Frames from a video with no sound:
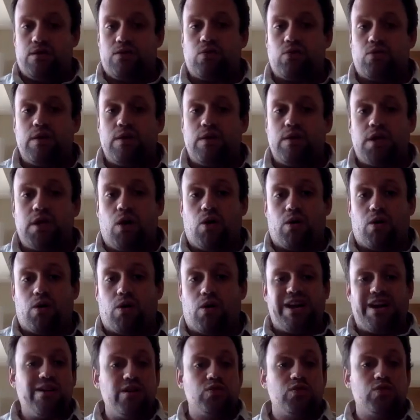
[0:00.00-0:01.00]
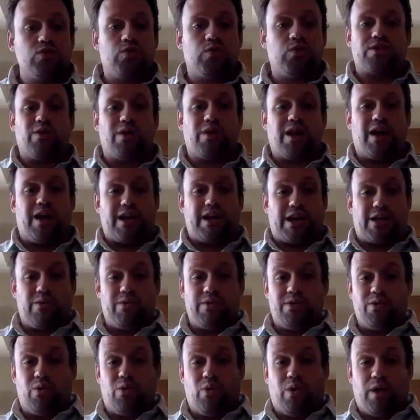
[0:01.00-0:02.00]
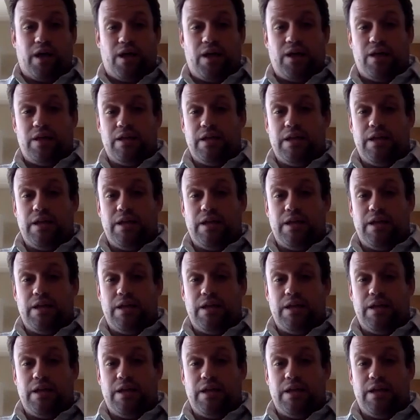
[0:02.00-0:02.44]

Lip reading: crypto, or here's what's going on here with oil.